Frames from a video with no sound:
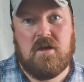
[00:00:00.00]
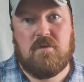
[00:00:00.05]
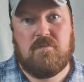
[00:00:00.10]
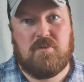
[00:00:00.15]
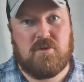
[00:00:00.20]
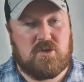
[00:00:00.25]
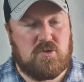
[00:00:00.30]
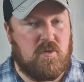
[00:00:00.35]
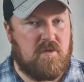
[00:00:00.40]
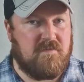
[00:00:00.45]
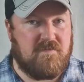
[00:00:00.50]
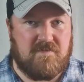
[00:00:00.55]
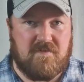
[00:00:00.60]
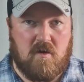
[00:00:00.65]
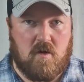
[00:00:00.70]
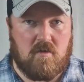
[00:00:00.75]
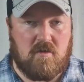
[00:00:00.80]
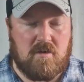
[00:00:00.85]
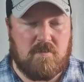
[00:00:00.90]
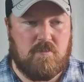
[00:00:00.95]
between
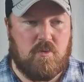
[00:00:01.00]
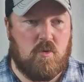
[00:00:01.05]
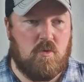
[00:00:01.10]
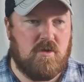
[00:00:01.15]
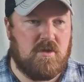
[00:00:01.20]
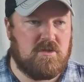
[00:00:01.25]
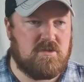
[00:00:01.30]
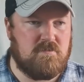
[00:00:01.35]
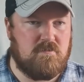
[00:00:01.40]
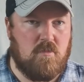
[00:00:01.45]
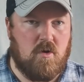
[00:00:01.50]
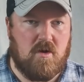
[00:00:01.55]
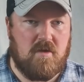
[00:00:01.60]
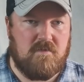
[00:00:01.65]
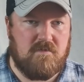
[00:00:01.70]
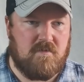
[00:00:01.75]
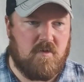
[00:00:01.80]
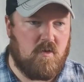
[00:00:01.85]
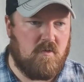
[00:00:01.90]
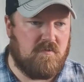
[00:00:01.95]
firing points, and might
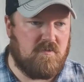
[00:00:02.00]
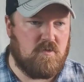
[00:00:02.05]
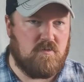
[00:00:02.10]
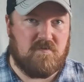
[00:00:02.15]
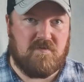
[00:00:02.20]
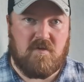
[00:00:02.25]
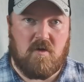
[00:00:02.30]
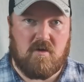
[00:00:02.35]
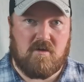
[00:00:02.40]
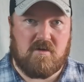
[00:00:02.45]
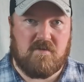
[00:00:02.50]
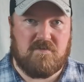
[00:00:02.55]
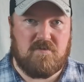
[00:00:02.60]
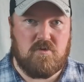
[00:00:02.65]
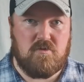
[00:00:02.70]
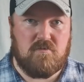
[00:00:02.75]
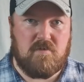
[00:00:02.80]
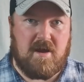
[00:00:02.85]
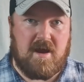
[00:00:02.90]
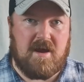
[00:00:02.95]
involve you firing a
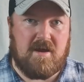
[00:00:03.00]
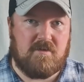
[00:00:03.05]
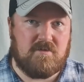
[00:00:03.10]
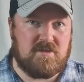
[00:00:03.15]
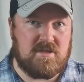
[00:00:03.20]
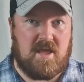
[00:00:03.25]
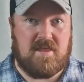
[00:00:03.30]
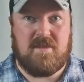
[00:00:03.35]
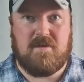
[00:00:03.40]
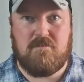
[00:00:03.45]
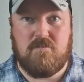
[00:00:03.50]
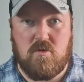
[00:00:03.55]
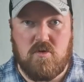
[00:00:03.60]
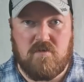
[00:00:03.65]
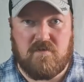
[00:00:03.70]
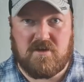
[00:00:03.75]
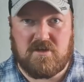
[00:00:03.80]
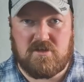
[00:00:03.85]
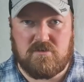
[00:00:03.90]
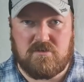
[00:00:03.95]
few rounds and then
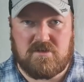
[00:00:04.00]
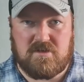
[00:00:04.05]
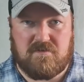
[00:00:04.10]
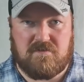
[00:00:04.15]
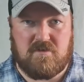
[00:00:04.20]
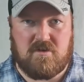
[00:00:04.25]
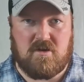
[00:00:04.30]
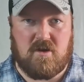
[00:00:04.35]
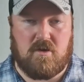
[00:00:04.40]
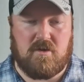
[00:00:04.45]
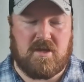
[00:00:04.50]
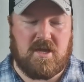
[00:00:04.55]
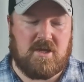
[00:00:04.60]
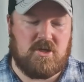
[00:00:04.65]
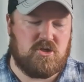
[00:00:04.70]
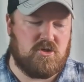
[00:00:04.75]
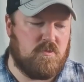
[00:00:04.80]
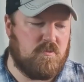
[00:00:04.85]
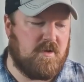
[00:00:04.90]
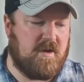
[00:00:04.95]
moving to a different
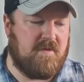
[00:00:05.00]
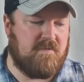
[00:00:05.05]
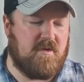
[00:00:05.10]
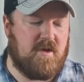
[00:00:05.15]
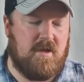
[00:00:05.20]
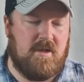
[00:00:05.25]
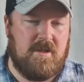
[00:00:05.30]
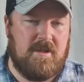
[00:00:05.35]
location or whatever.